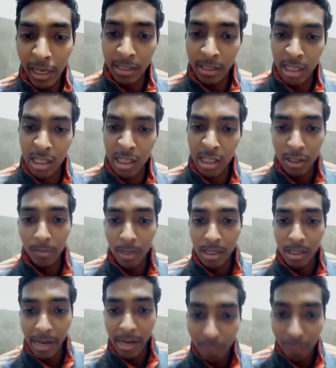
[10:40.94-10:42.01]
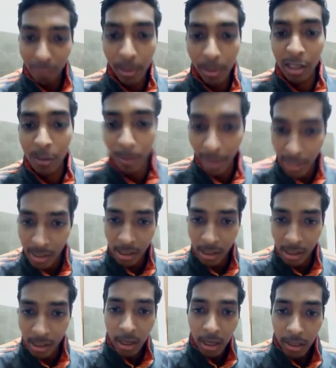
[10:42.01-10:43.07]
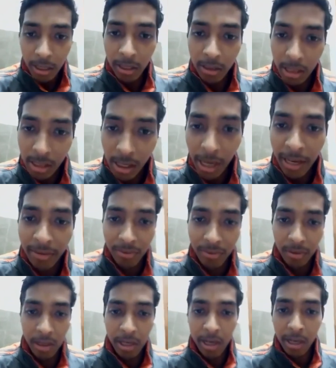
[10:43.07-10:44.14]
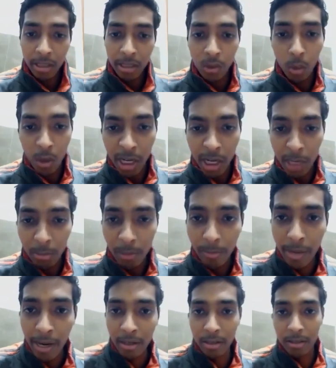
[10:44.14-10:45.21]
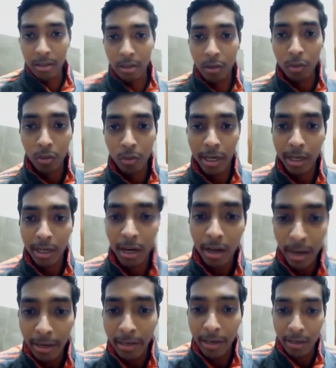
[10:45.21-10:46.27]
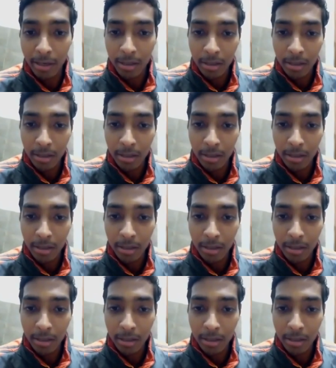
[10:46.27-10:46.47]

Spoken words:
which must have to be expressed in this life, they are just holding me back to get enlightened.